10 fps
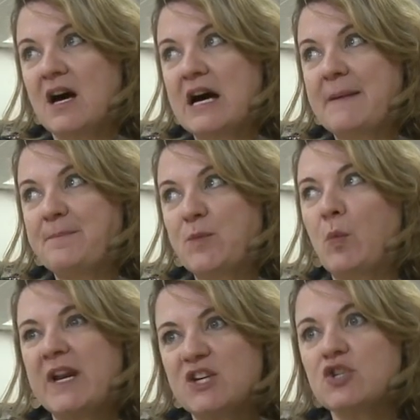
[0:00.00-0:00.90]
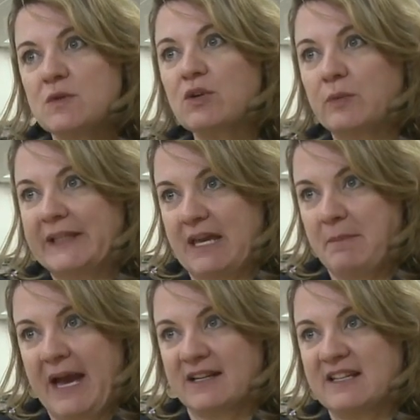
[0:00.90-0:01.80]
um, what issues are really
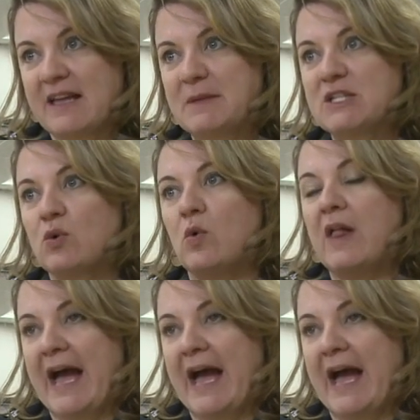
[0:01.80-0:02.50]
impacting them in school,